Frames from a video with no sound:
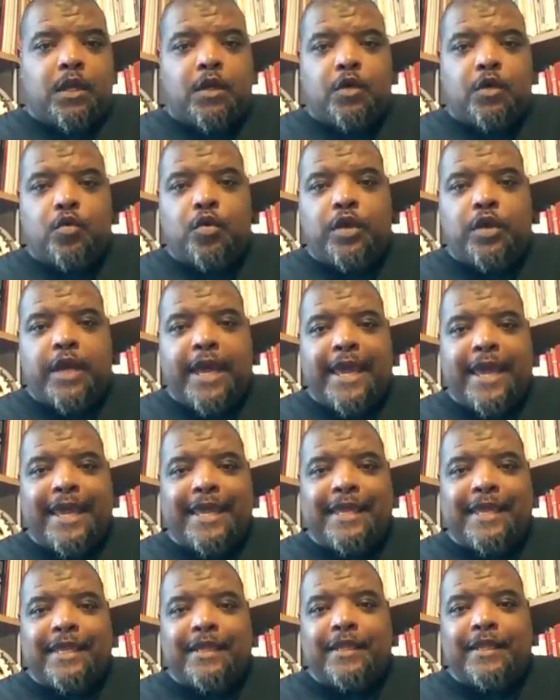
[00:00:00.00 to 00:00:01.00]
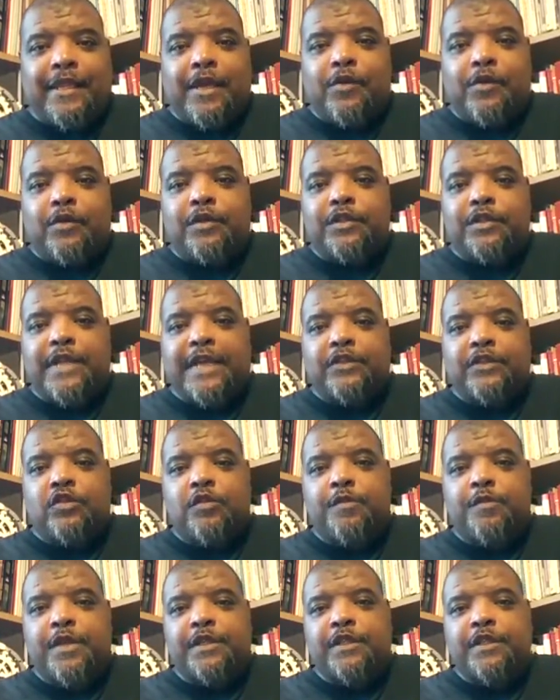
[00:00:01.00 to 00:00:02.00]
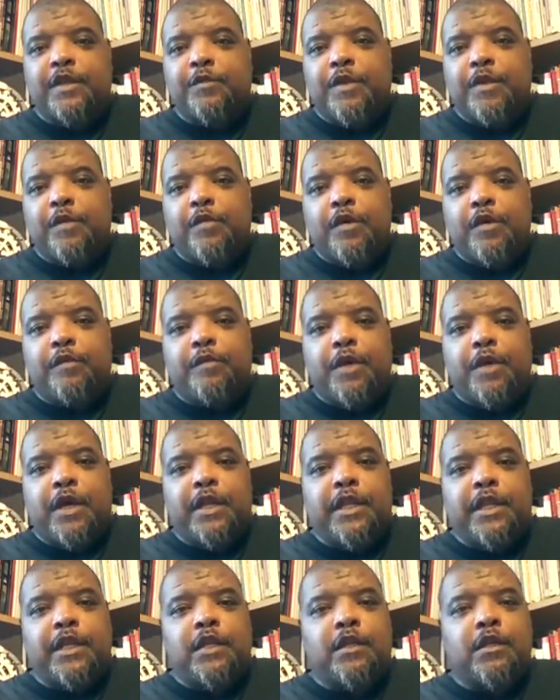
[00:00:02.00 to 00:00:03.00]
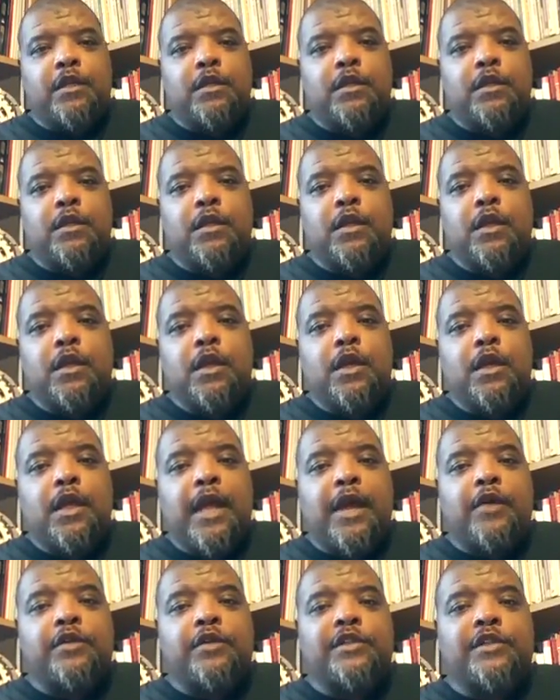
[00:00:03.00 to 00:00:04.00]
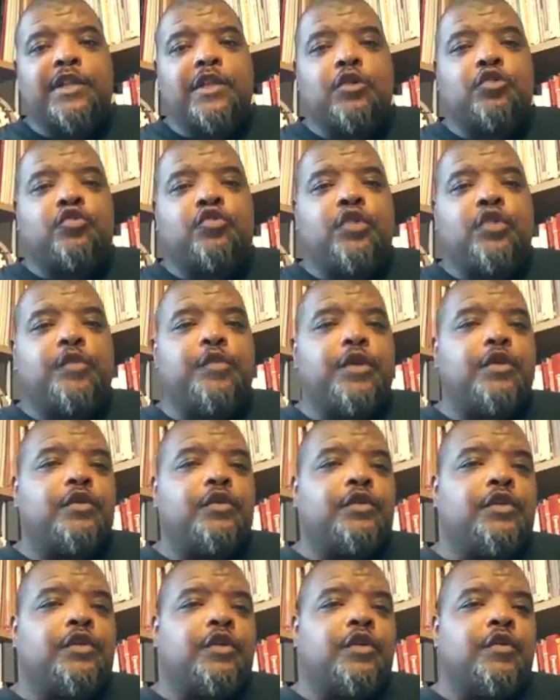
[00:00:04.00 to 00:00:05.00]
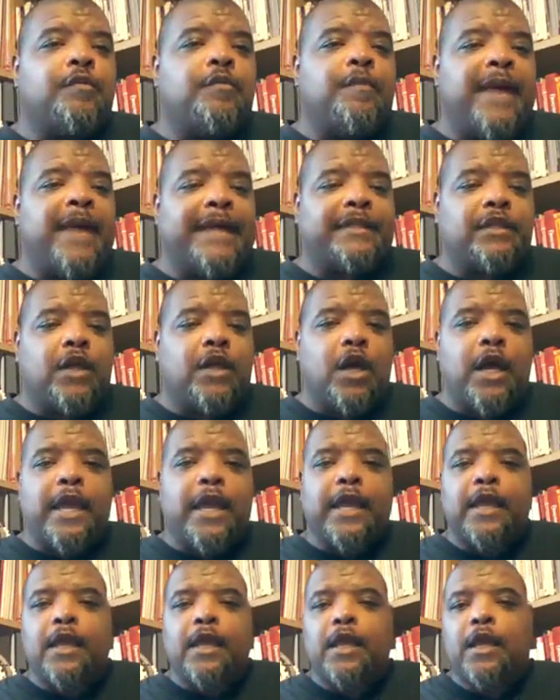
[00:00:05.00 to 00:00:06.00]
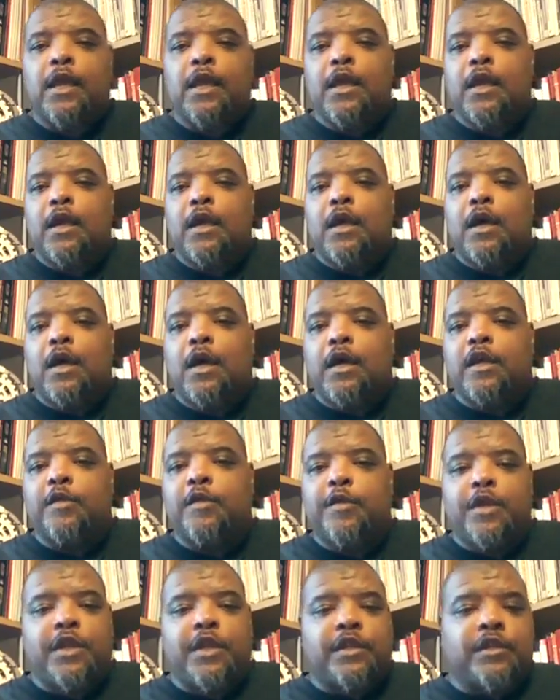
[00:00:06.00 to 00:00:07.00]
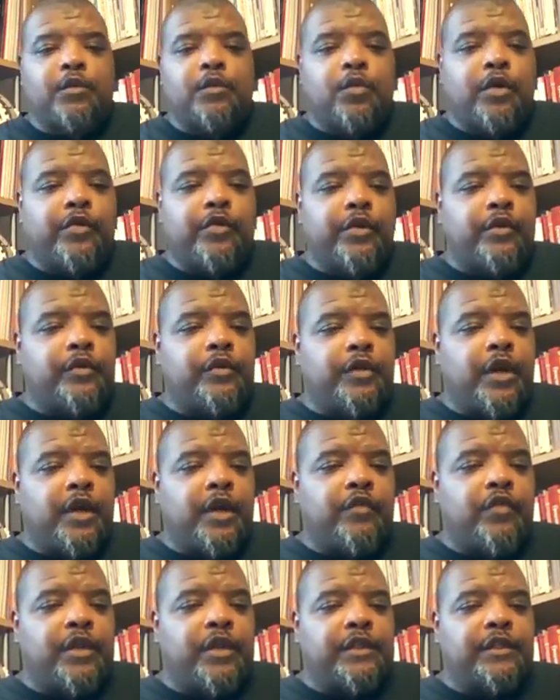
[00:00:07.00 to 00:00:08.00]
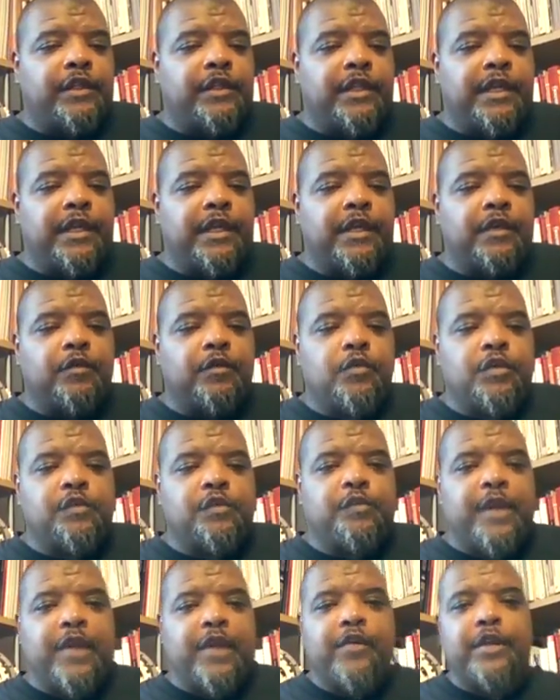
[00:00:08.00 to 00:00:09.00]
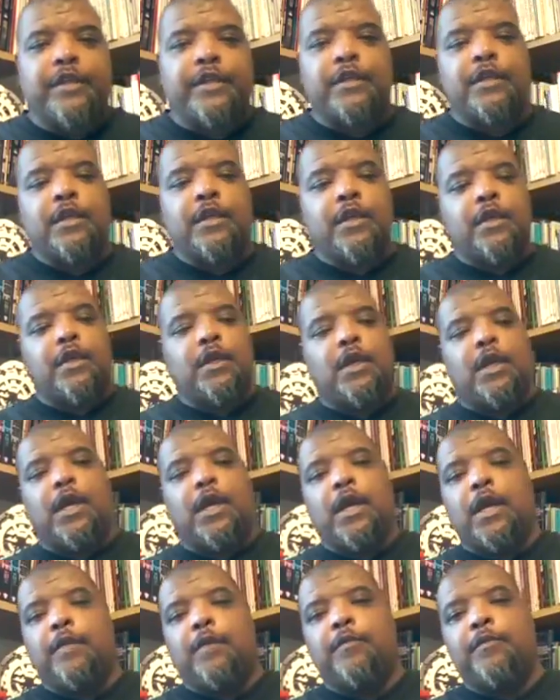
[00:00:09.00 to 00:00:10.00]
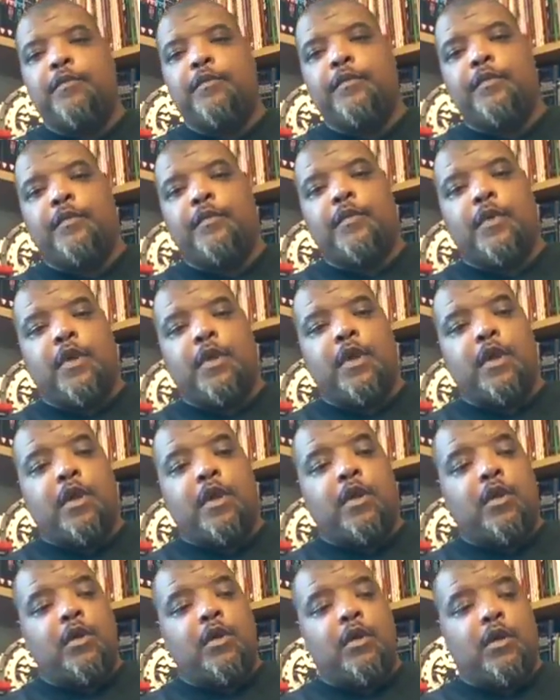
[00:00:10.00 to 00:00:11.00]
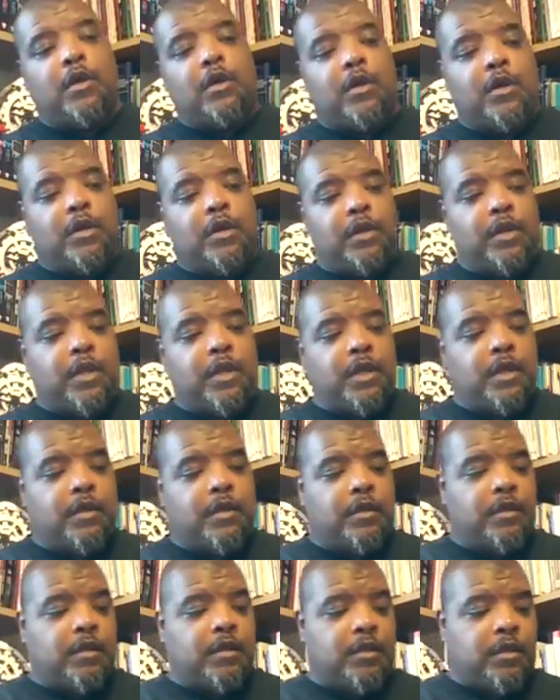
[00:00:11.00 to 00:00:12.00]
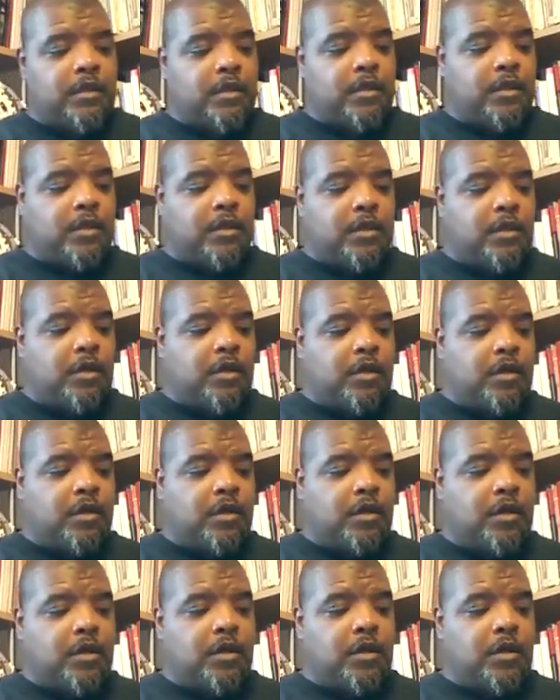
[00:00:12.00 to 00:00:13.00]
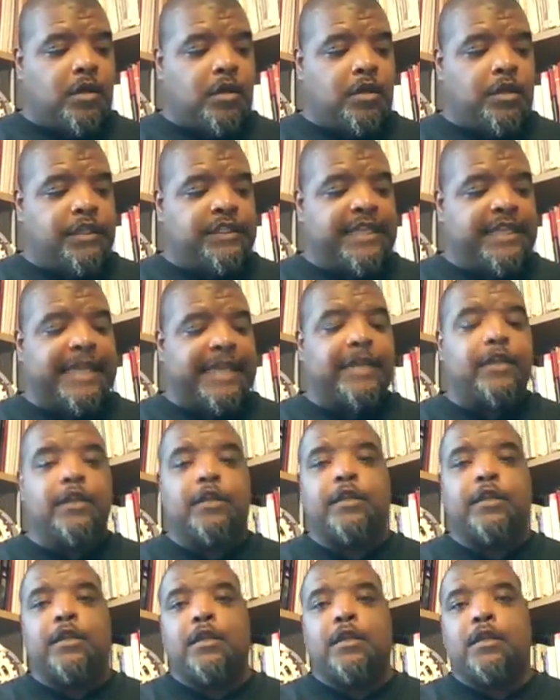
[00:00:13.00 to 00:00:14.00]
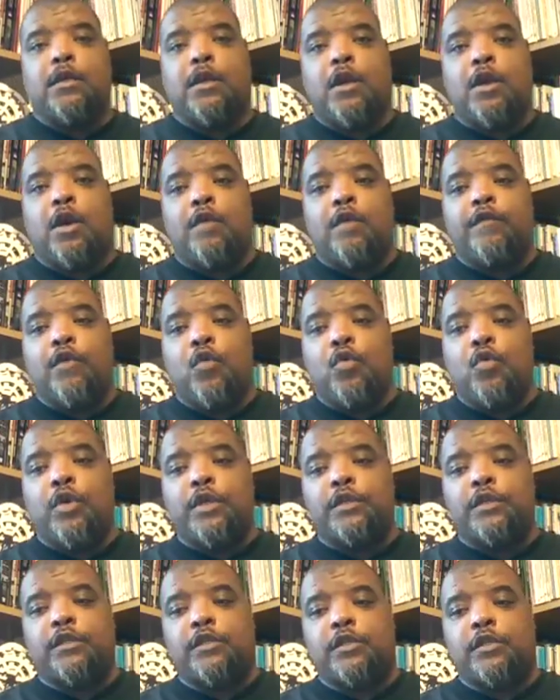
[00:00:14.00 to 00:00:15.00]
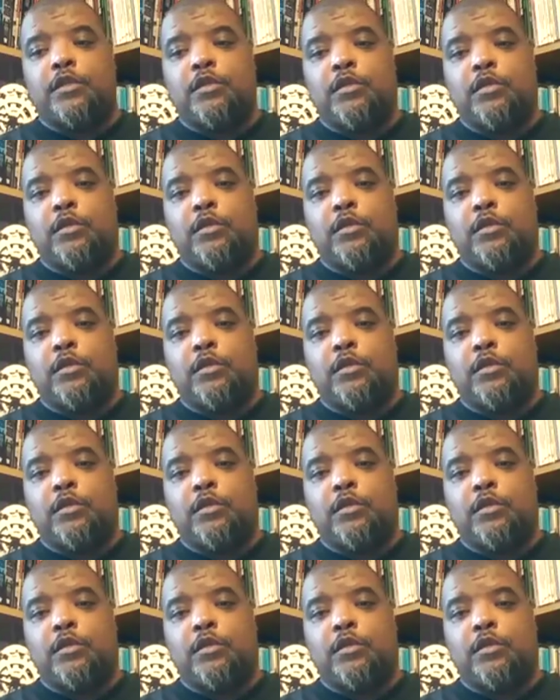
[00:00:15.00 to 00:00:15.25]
Okay, that was Natural Mystic by Bob Marley. That was a little tribute to Matai, our community warrior who died recently, was buried on the 2nd of August.